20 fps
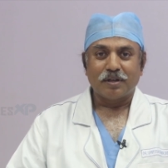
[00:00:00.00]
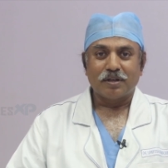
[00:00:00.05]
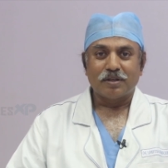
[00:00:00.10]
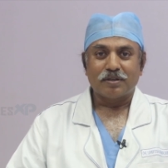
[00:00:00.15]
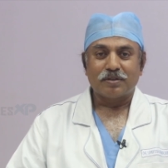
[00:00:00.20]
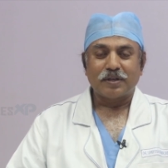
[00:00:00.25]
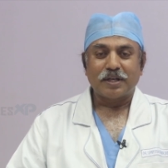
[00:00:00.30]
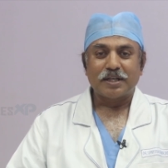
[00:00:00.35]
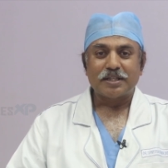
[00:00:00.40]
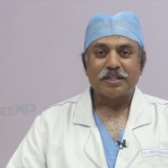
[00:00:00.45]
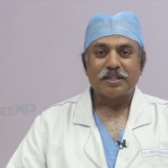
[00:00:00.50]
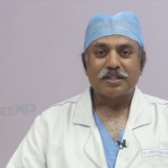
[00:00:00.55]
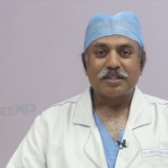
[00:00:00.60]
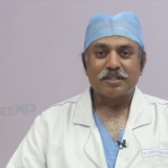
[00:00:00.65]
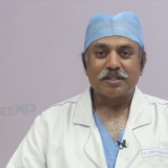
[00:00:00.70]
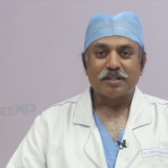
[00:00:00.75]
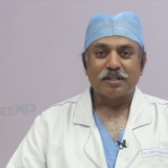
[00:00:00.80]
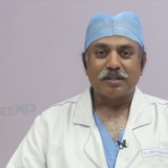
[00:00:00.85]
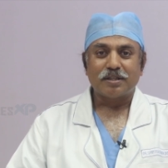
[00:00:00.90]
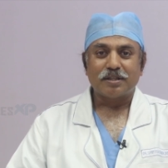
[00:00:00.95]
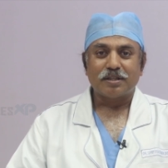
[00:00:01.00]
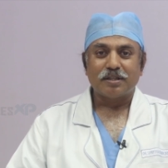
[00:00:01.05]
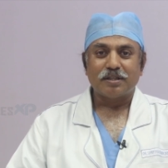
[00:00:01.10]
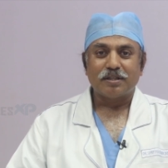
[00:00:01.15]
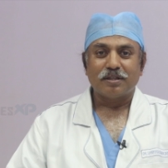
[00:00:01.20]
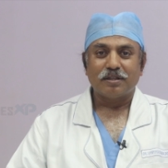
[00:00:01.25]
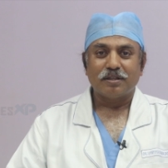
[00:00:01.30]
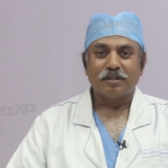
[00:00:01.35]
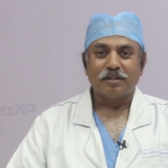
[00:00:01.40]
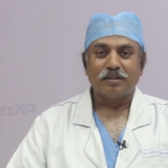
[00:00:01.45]
So, as a result
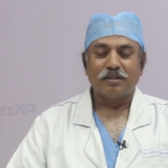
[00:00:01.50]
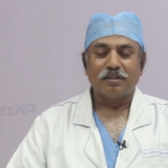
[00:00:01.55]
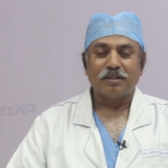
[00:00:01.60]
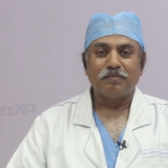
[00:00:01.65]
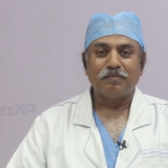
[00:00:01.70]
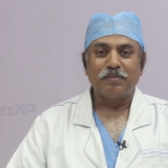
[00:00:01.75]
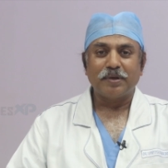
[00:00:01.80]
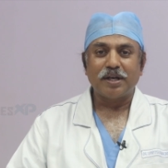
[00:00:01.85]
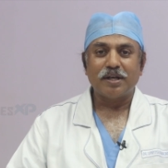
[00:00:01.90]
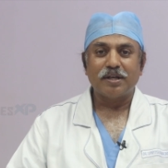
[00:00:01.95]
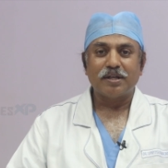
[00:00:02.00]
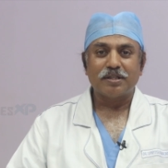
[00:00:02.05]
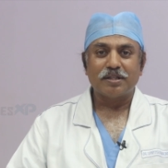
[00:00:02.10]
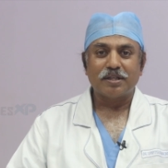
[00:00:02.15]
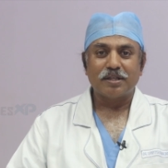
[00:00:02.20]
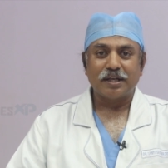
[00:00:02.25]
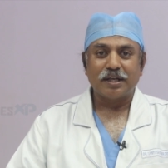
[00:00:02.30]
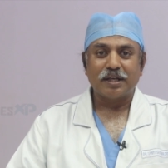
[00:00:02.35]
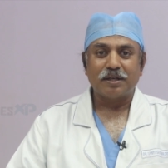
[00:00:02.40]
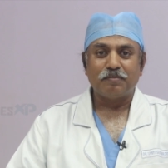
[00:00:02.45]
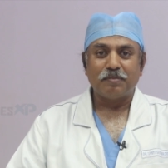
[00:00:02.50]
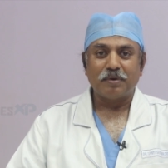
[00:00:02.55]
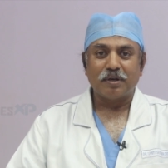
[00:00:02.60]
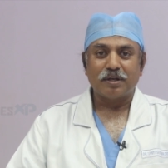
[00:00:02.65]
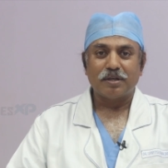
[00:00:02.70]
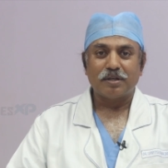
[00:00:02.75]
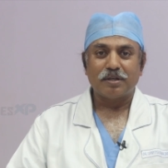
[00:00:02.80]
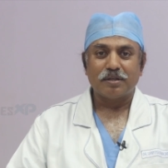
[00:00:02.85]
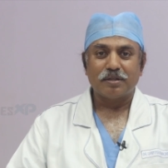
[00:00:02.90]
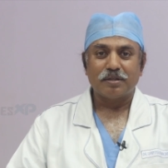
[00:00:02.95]
the brain does not get
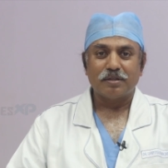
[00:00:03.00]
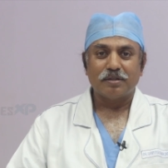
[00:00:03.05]
blood,